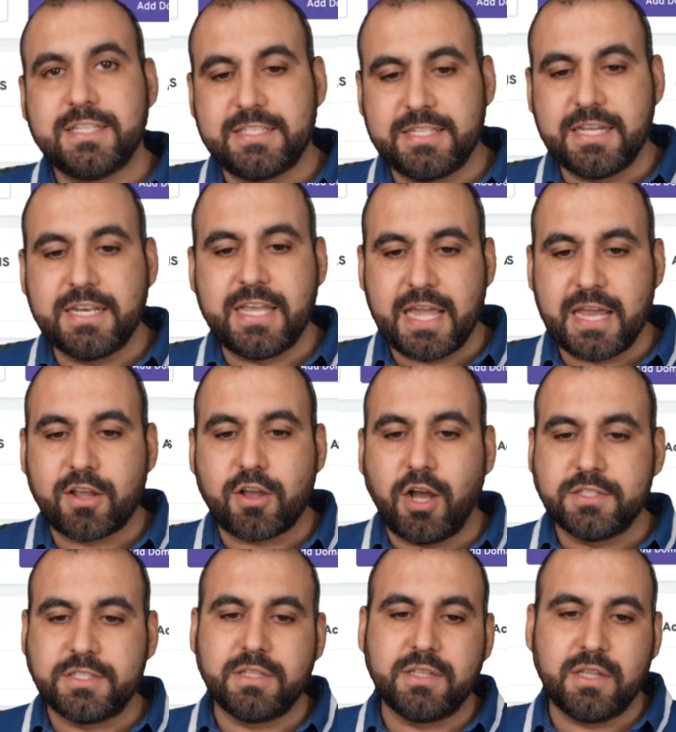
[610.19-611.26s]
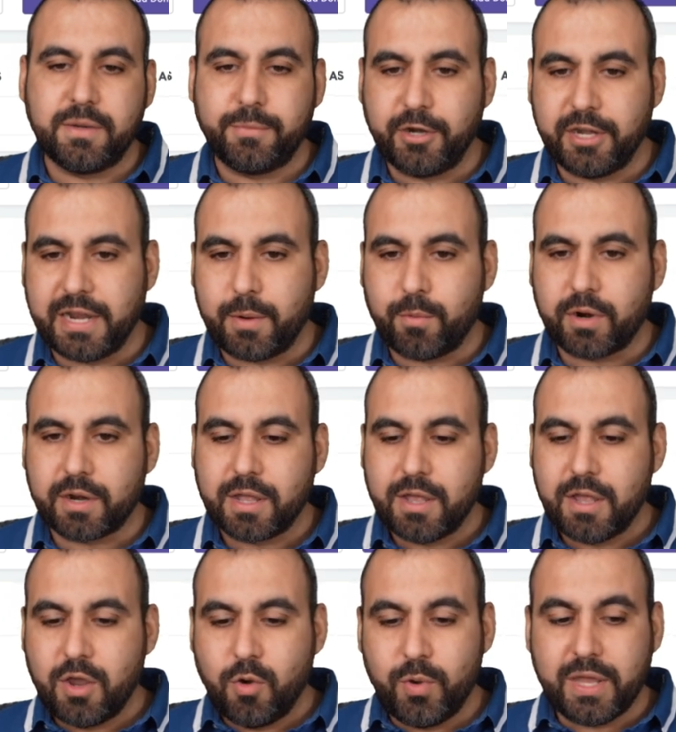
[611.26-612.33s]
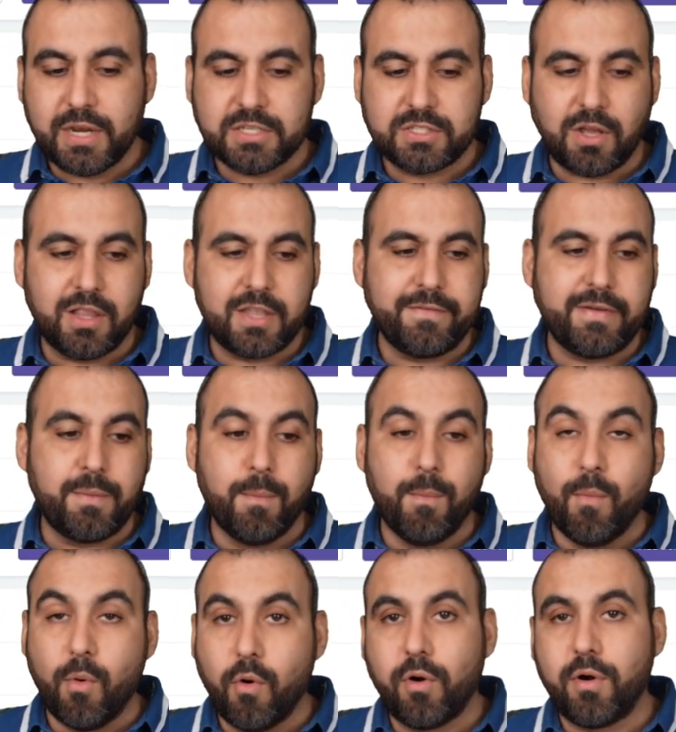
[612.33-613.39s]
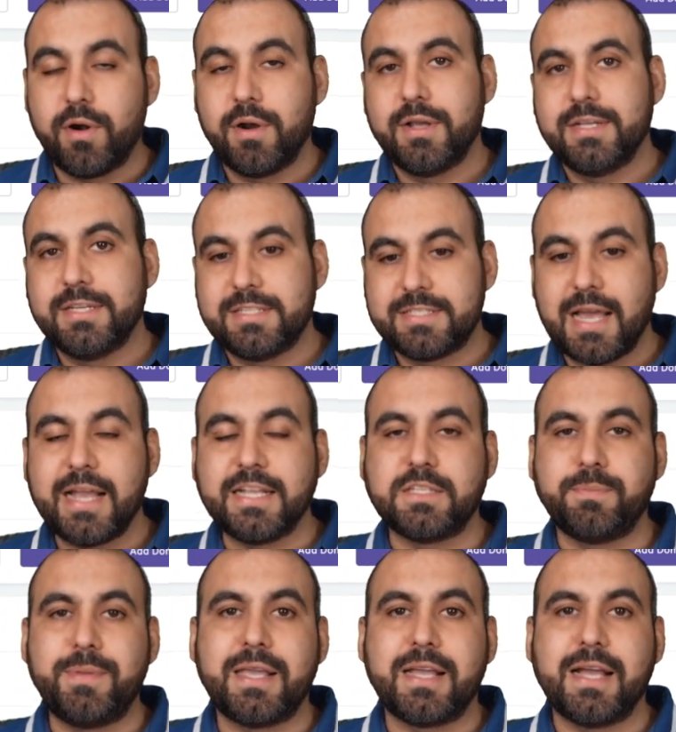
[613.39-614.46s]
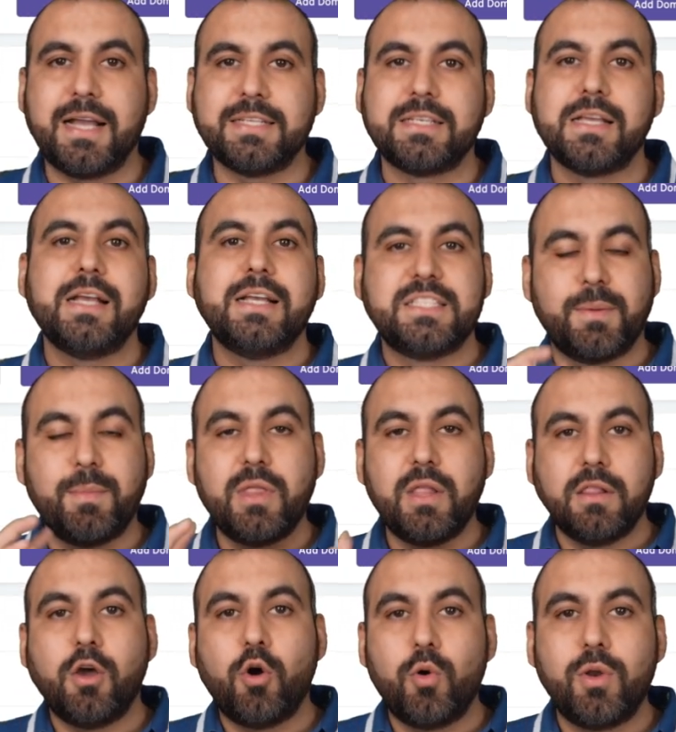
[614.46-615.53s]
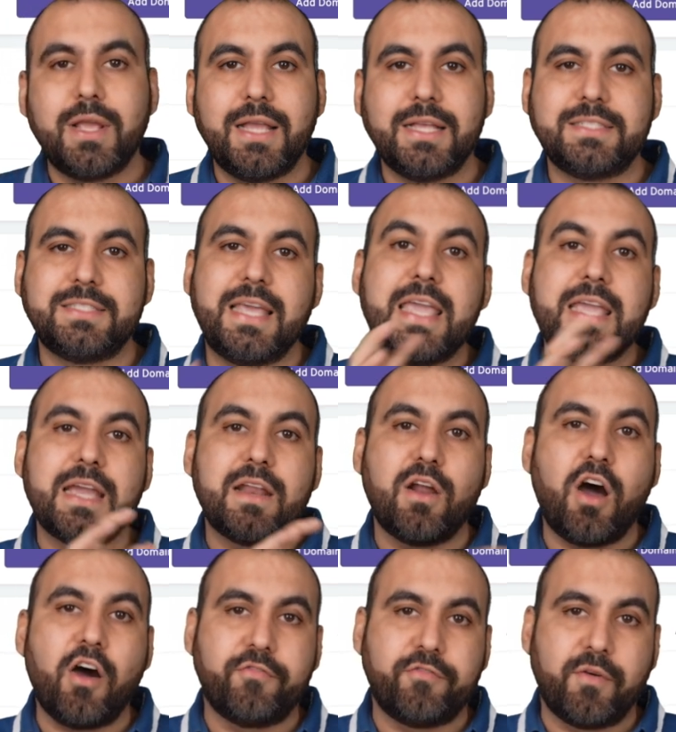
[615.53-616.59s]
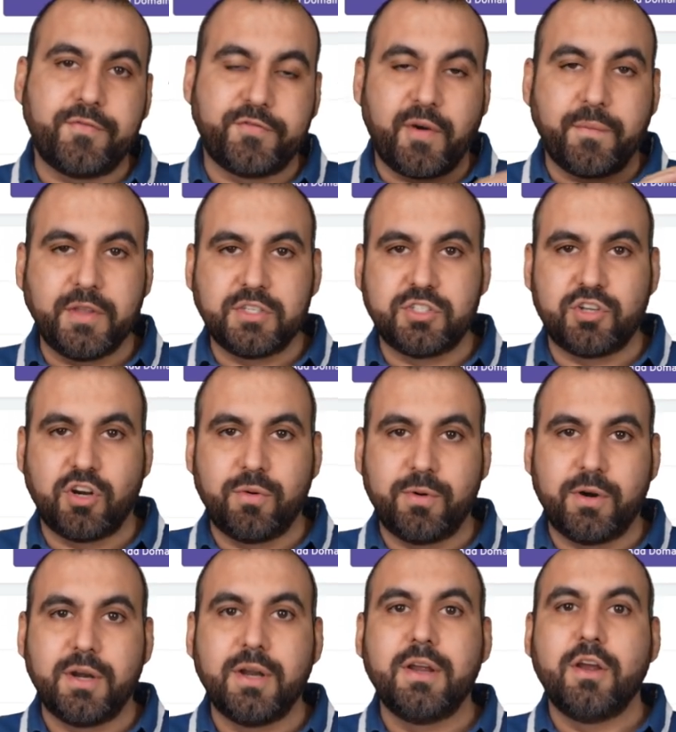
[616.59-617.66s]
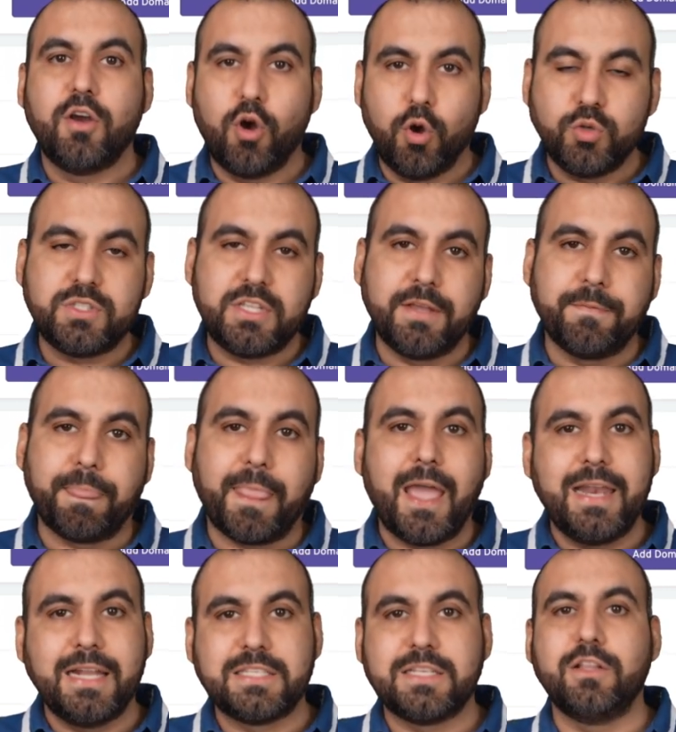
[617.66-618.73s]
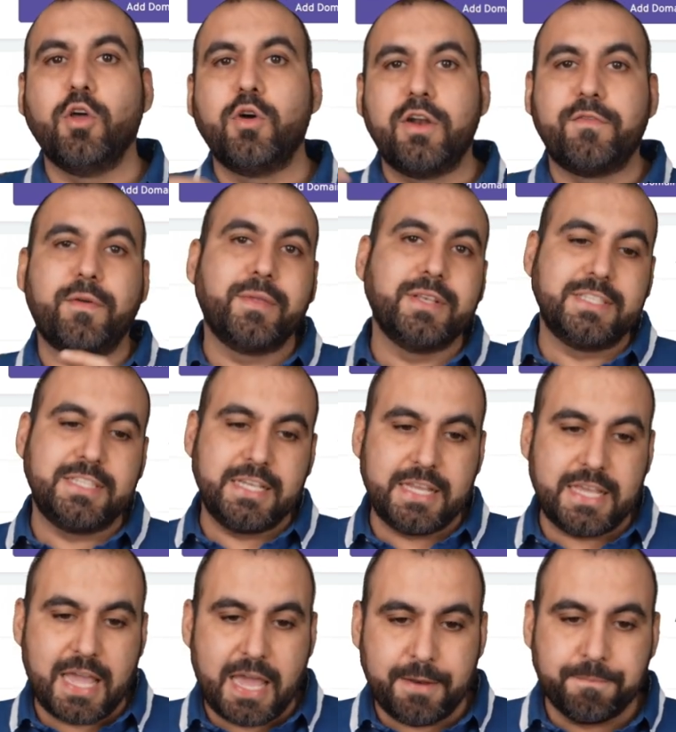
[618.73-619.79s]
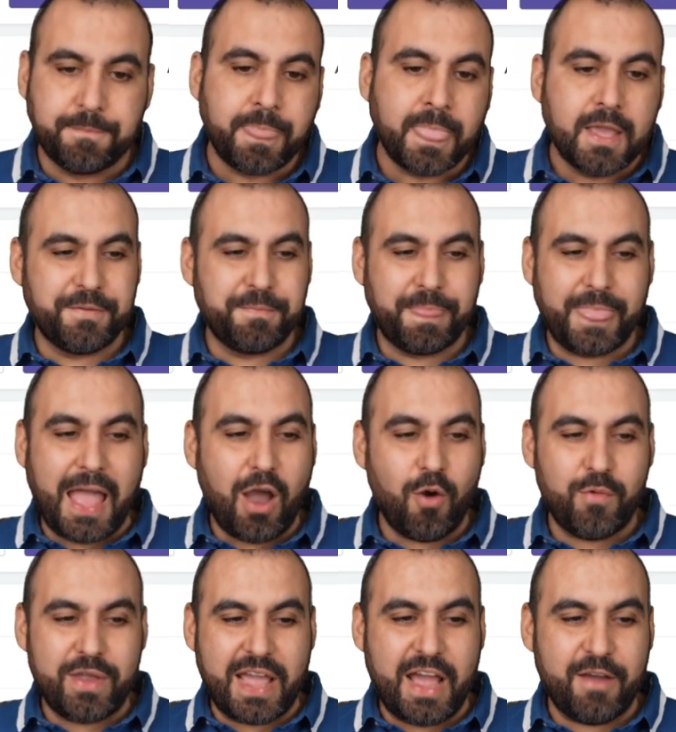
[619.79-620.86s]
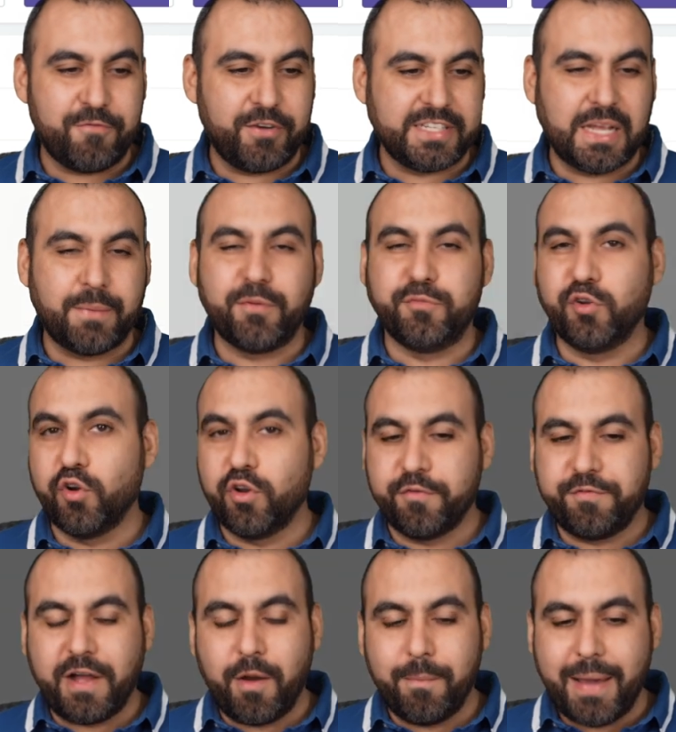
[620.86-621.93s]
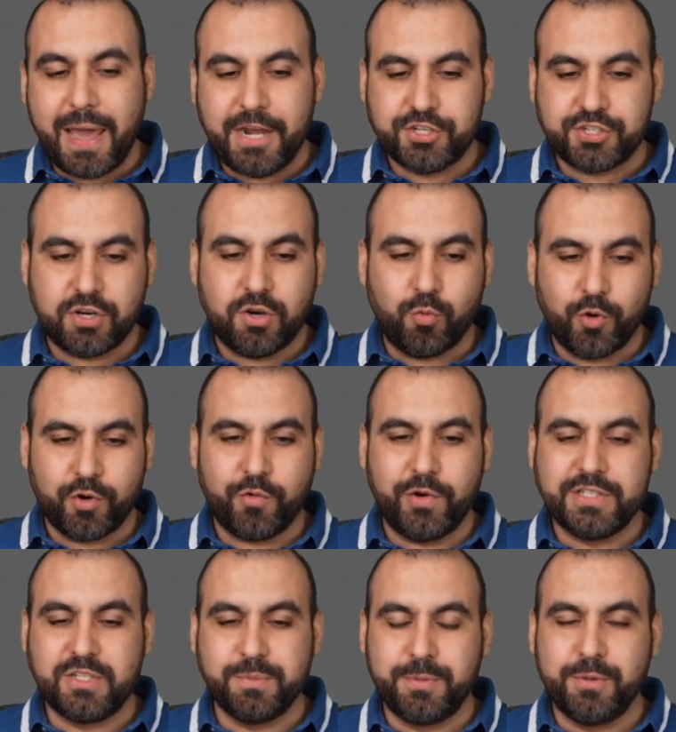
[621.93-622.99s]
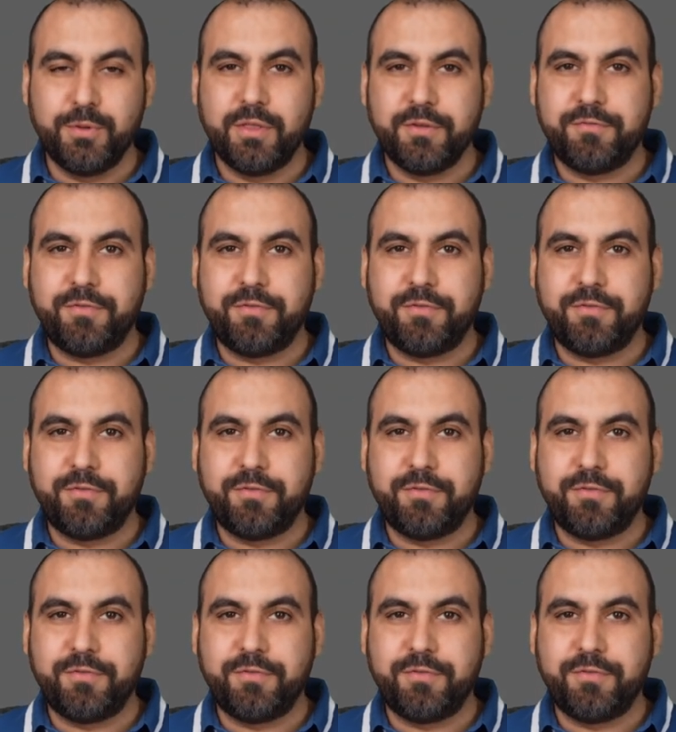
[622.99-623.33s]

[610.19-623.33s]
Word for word: C D N, Content Delivery Network, we can install even more sites because some of the load is taken off from the server hosting and it's loaded from the C D N. Now we have, for example, if we go to File Manager, we're going to view the